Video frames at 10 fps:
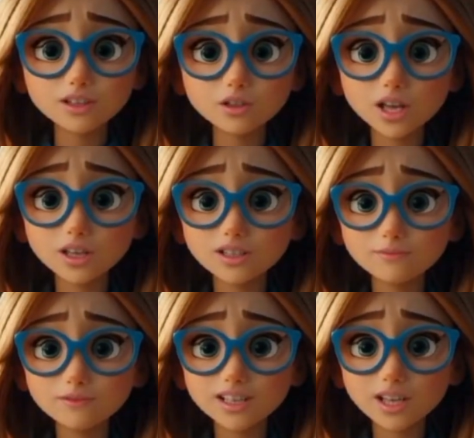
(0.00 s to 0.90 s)
My
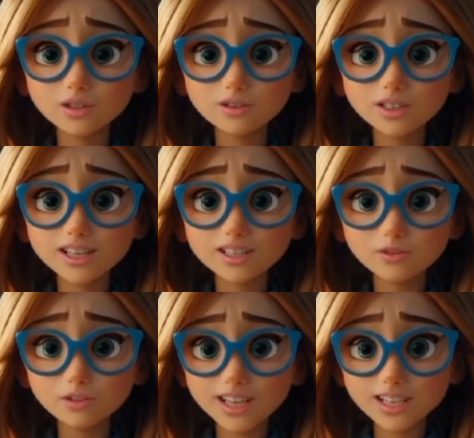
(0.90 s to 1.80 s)
story began one
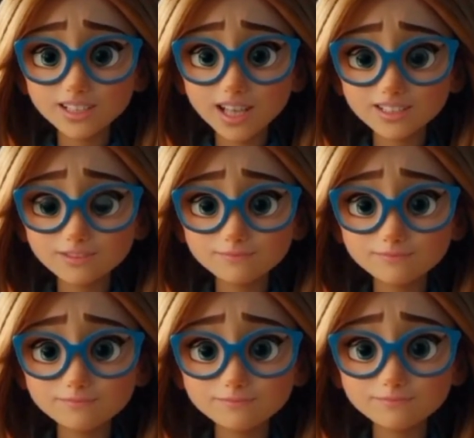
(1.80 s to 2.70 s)
day when I
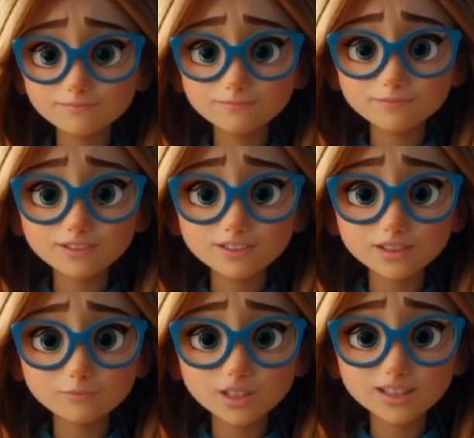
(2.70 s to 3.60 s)
woke up to my mother's
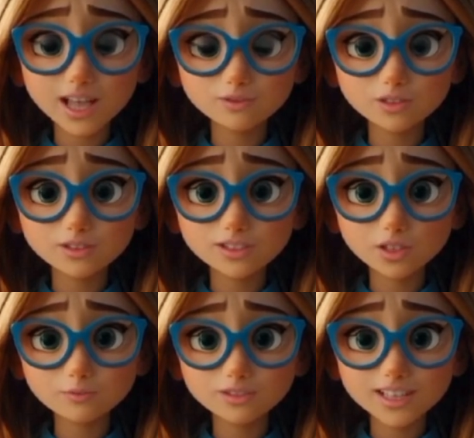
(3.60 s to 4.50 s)
exhausted
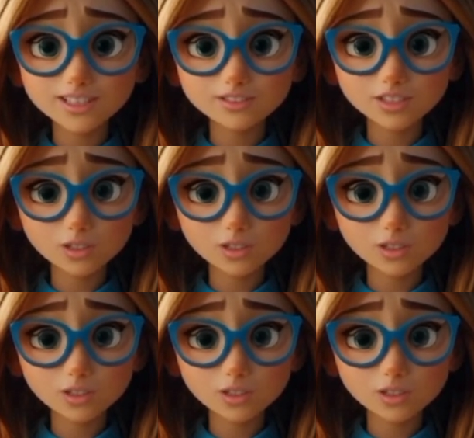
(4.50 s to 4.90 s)
voice.